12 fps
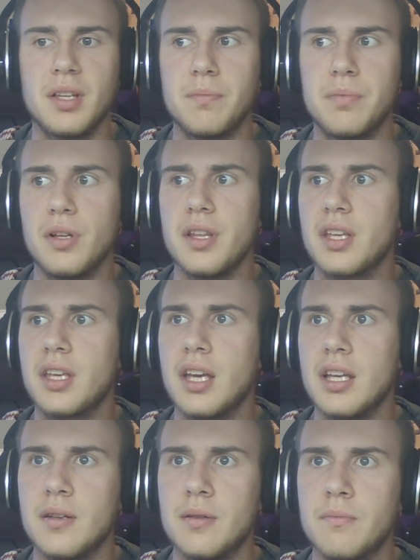Play the
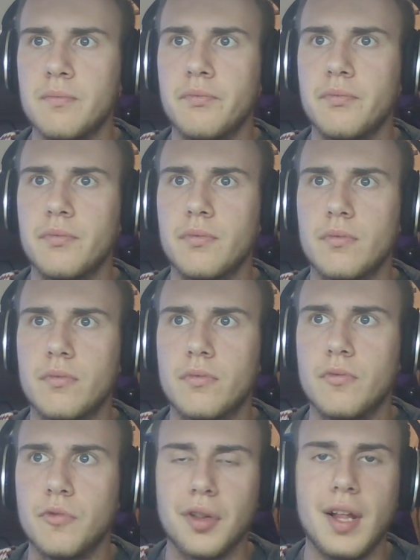game,
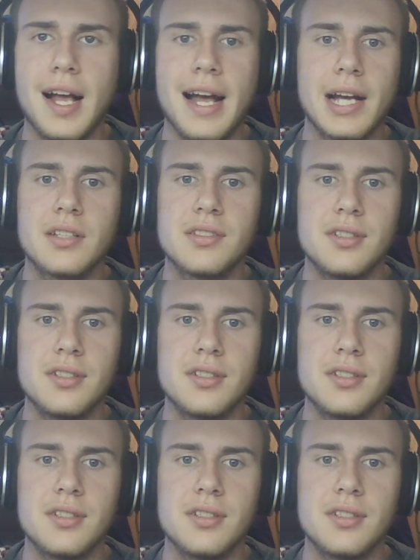relax.